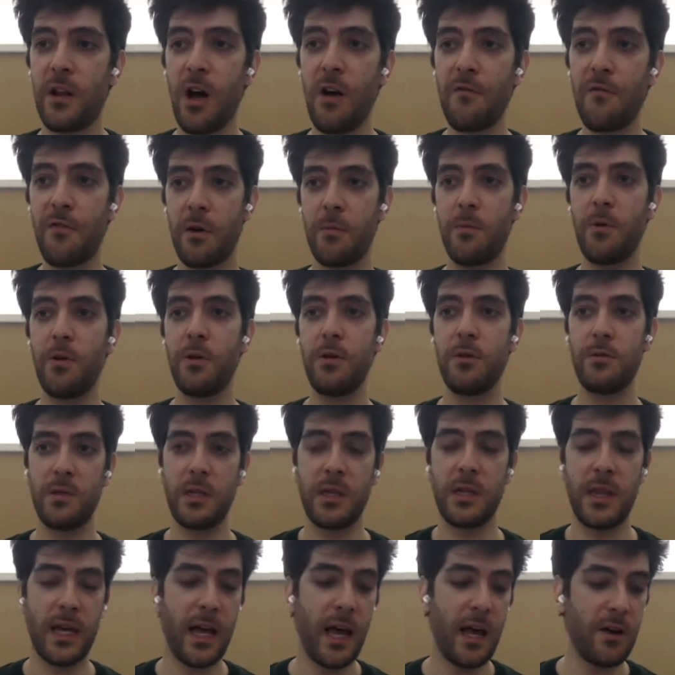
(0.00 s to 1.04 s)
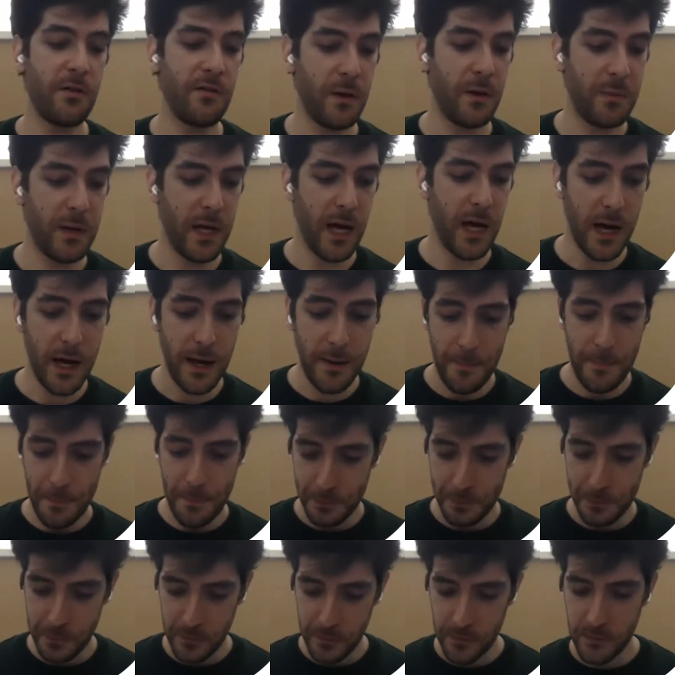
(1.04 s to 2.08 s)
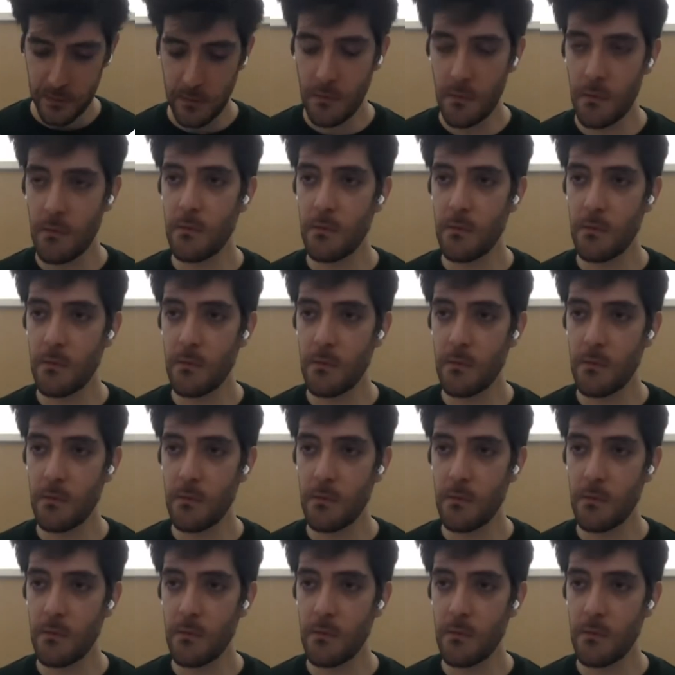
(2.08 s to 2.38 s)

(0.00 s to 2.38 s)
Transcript: feel comfortable using the kind of API.